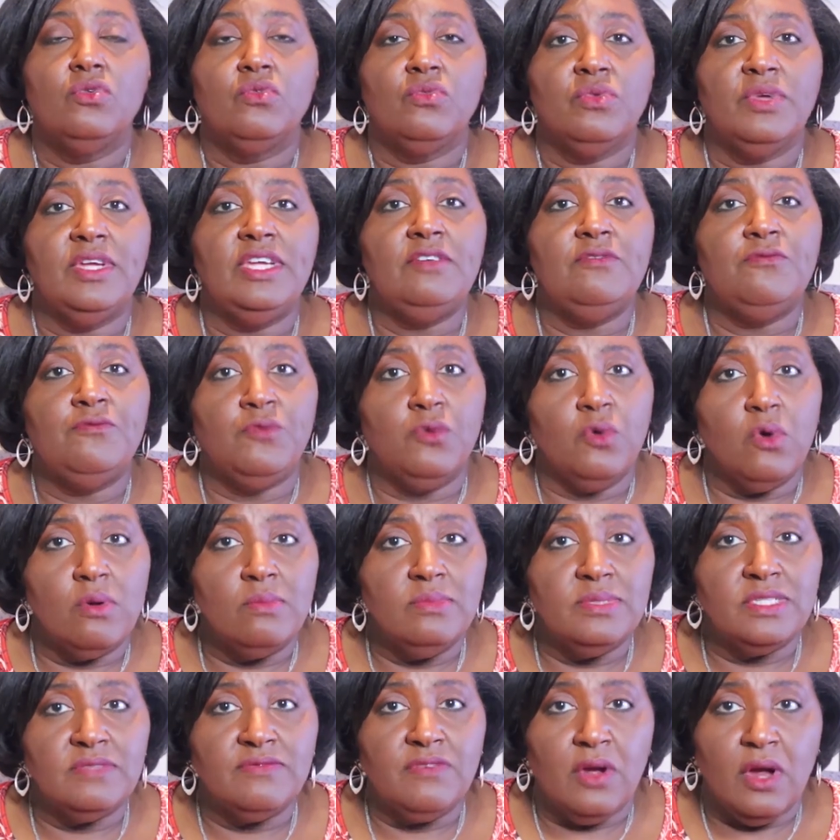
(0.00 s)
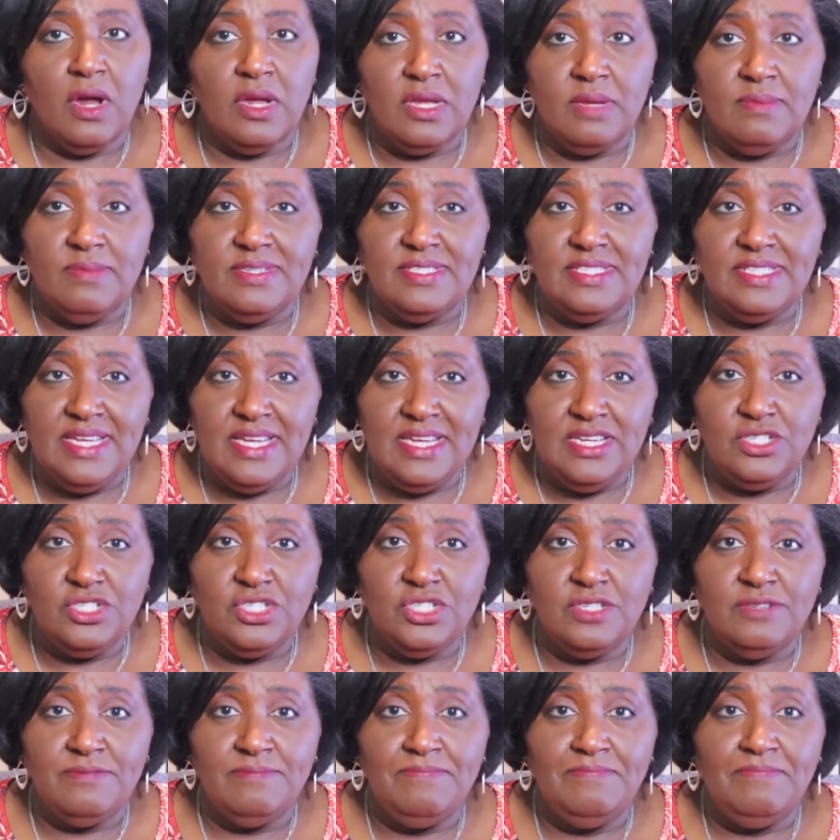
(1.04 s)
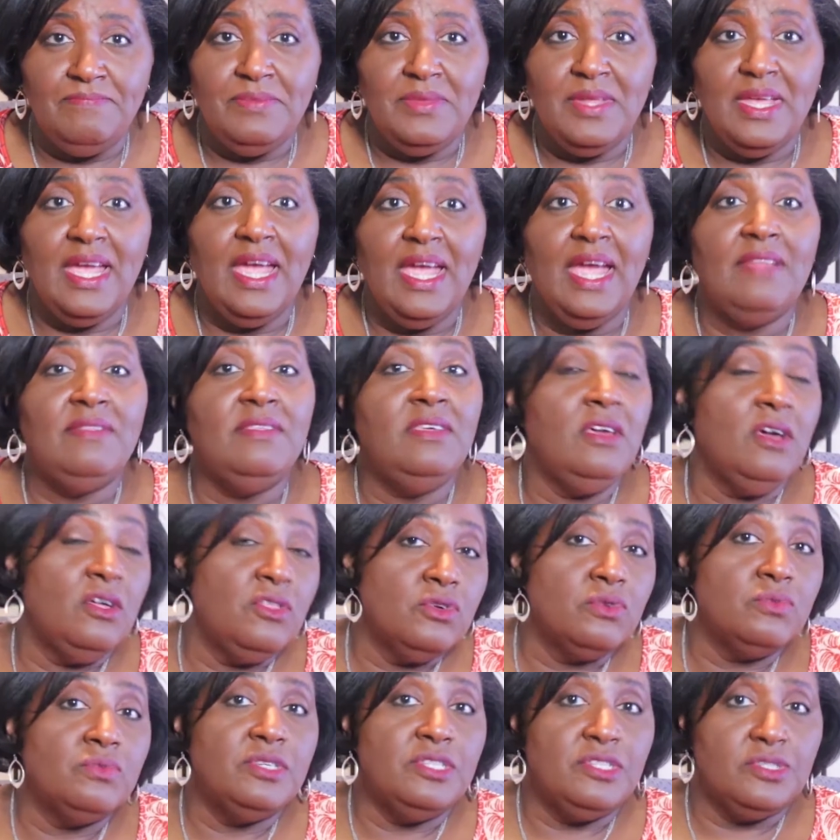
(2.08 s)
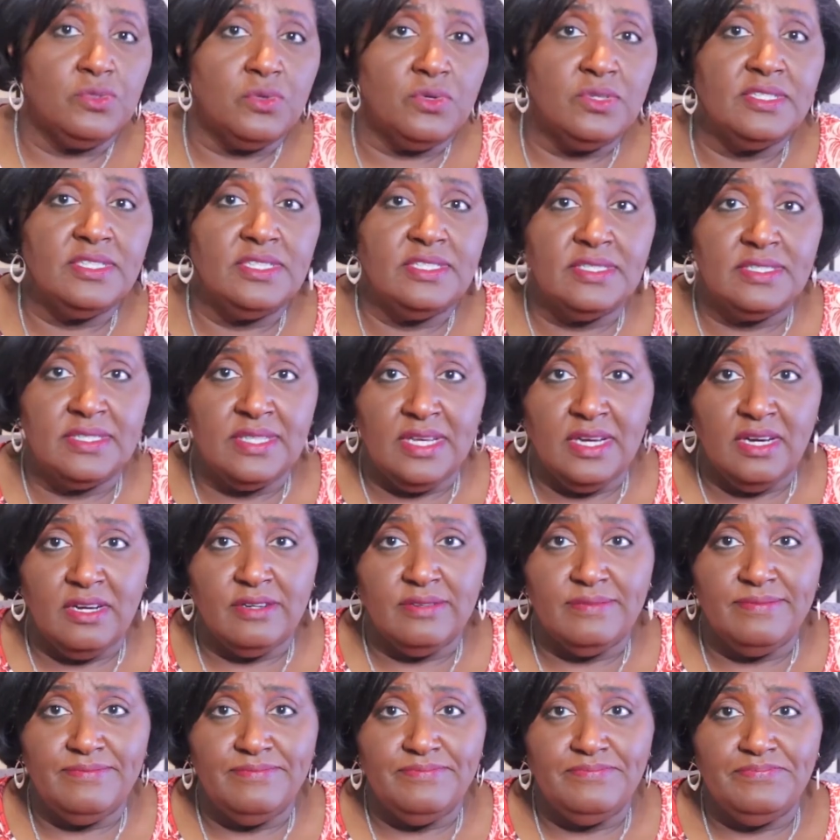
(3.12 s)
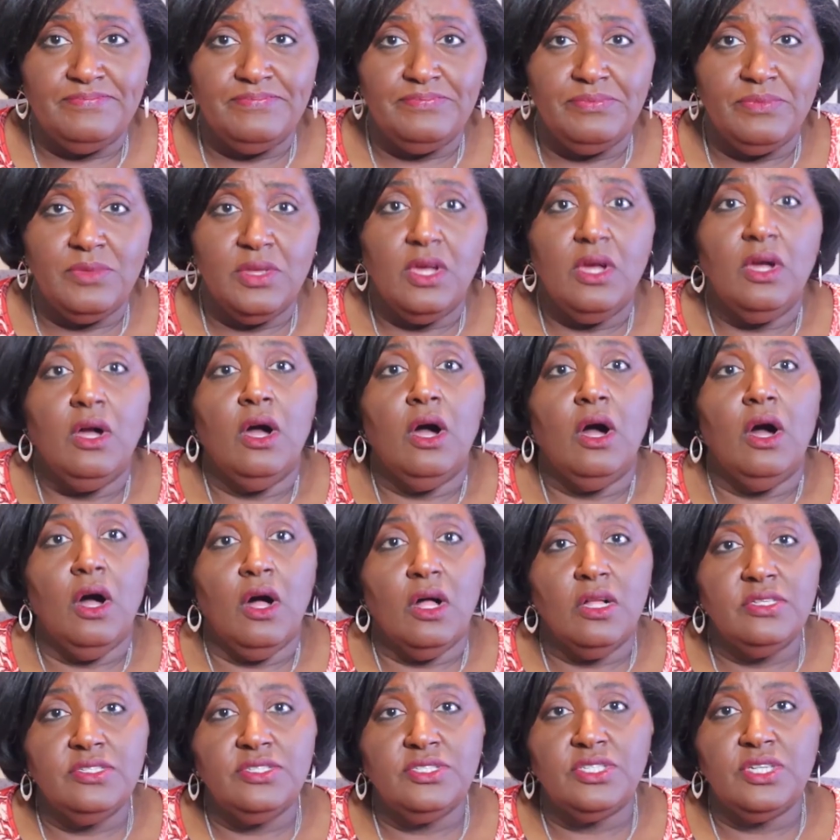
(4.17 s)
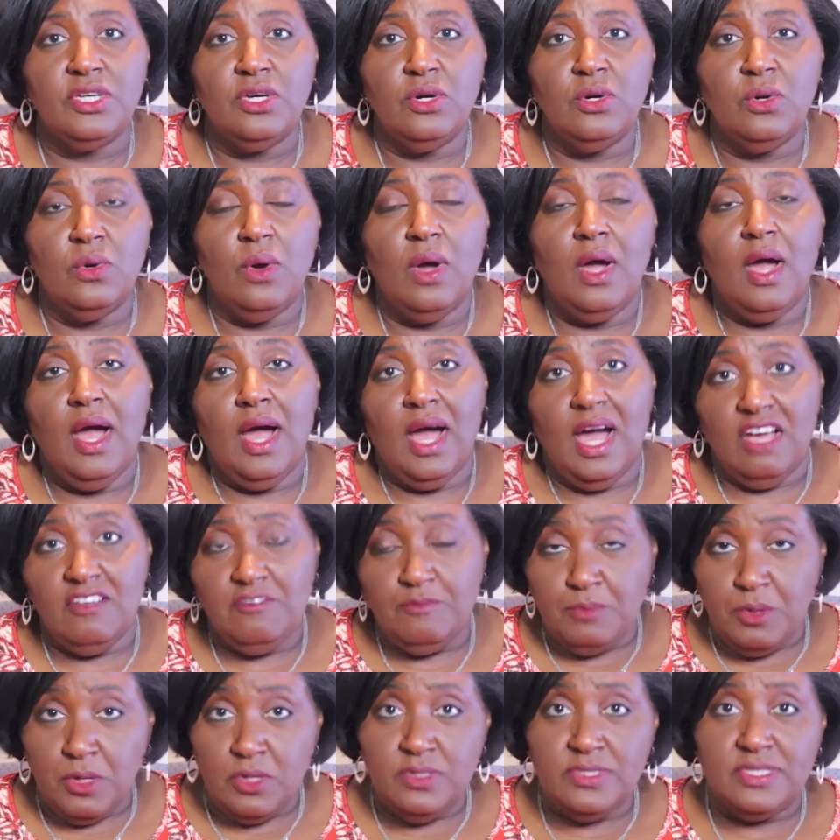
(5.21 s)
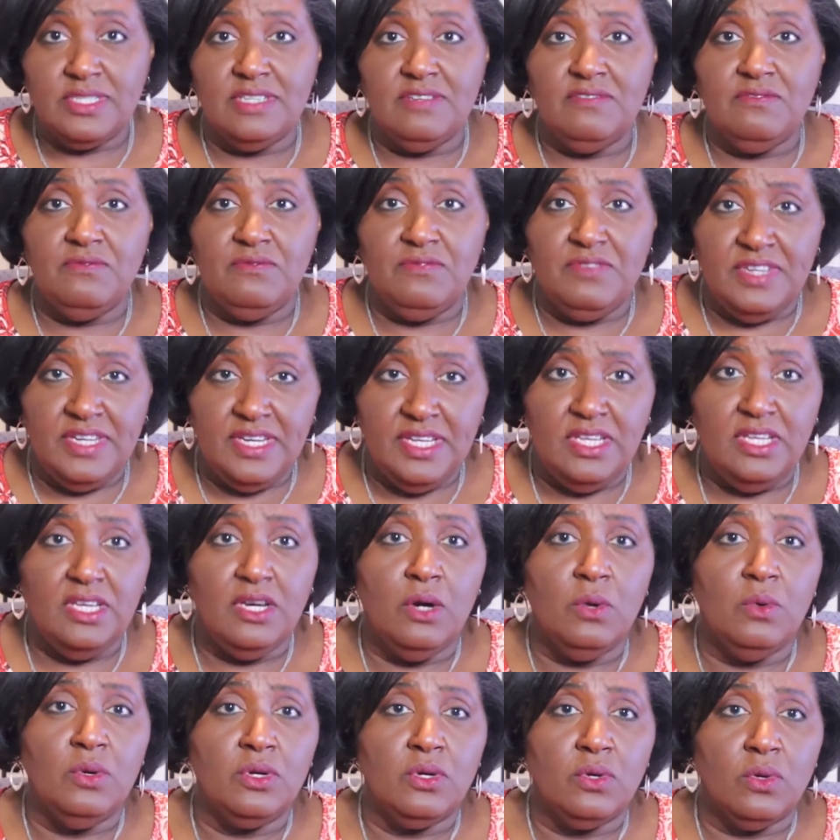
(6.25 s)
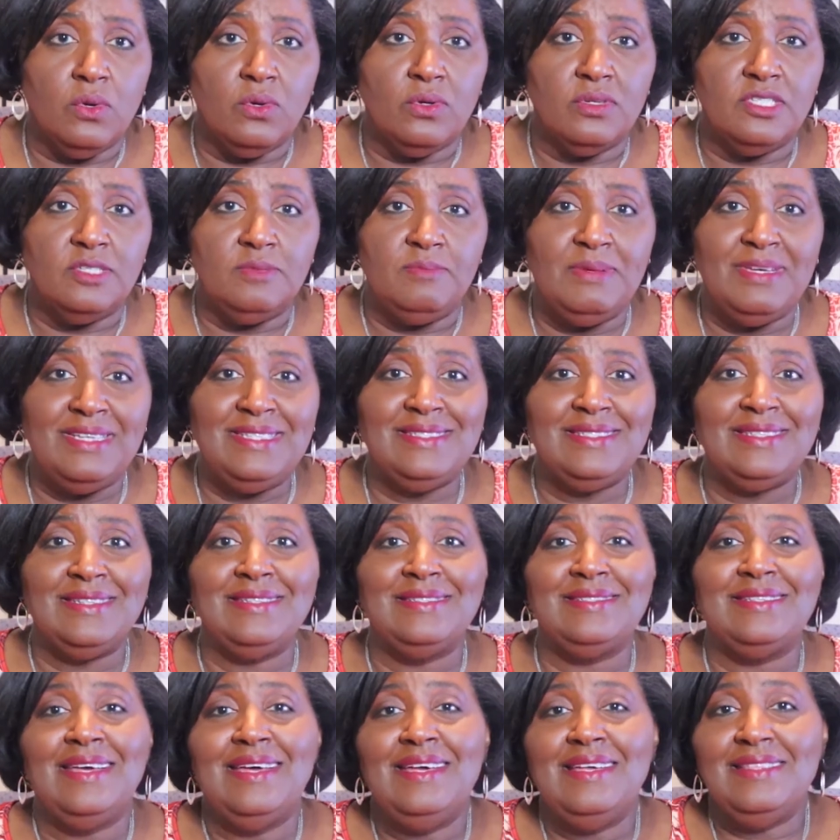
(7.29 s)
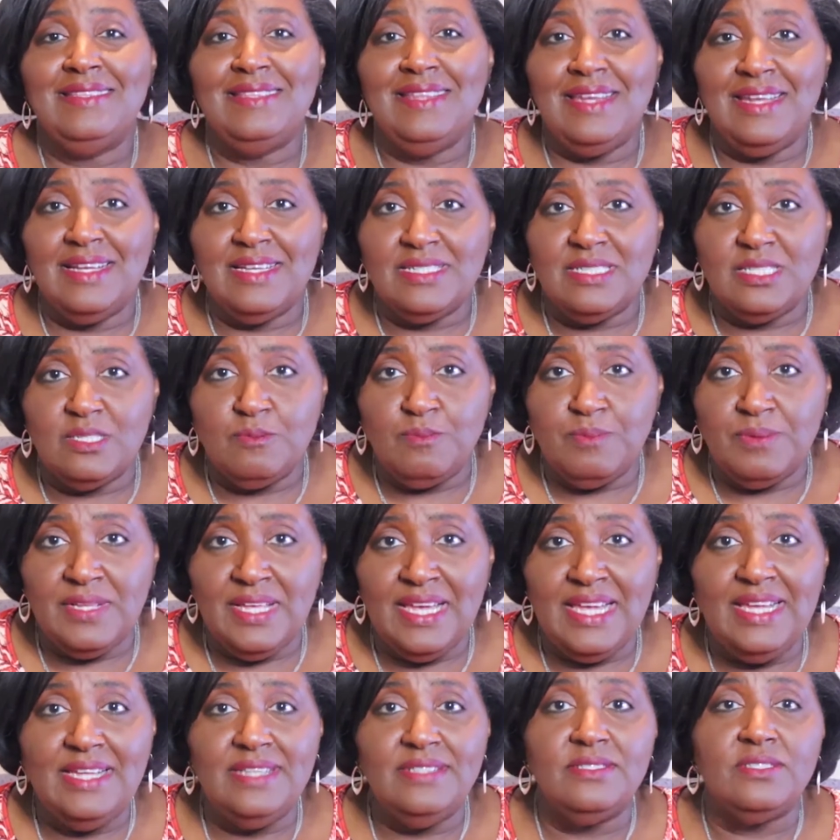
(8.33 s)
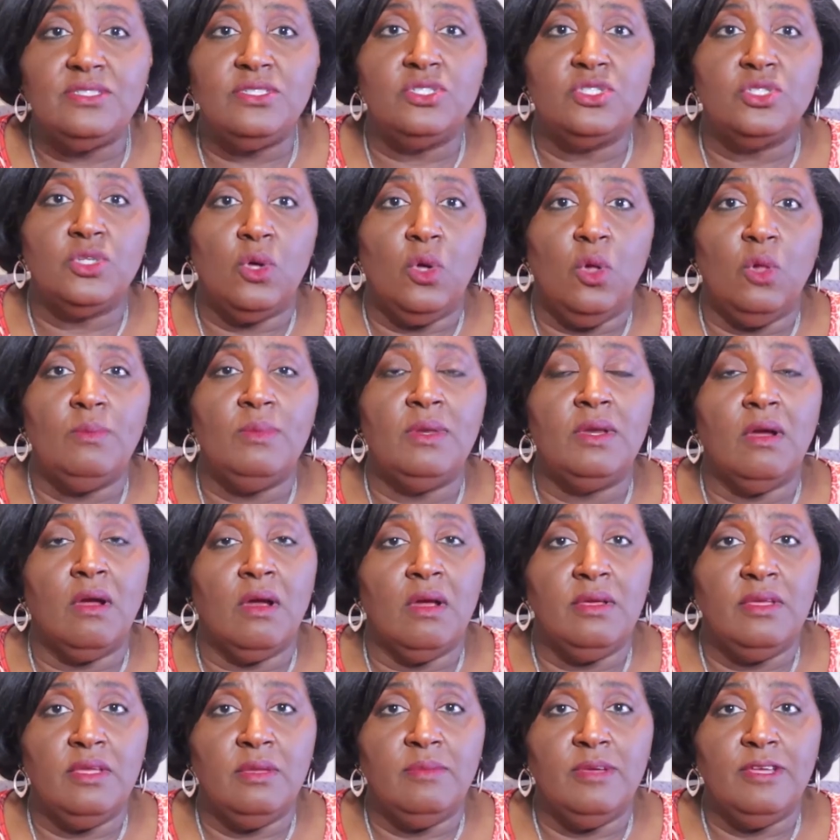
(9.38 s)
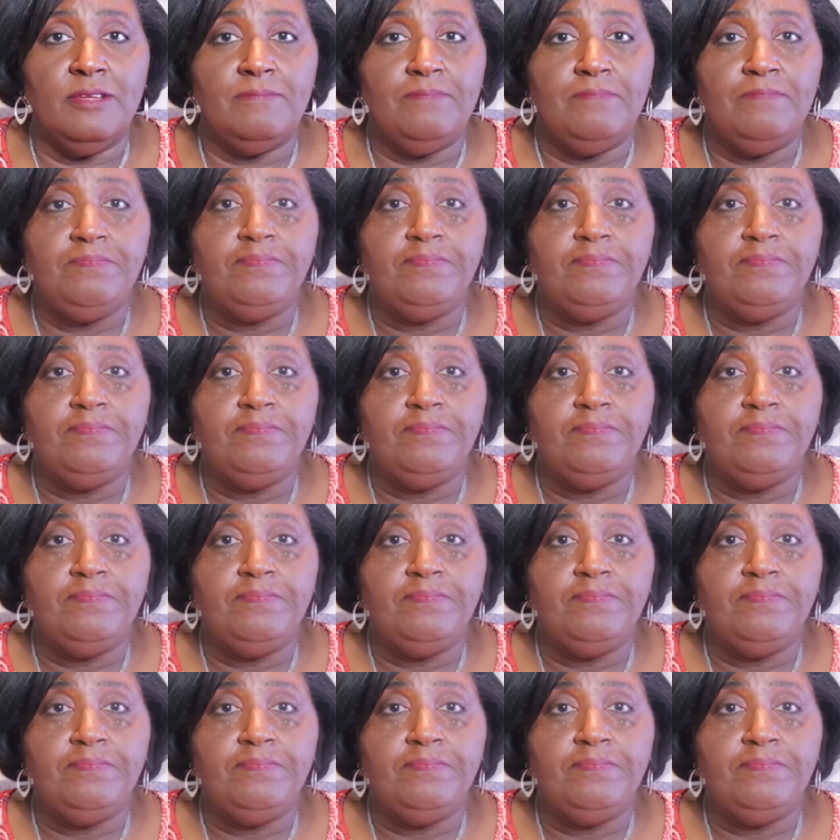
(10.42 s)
Read Forms of Argumentation and the other resources there. Also, I've posted a video in Course Basics that explains the Toulmin argument.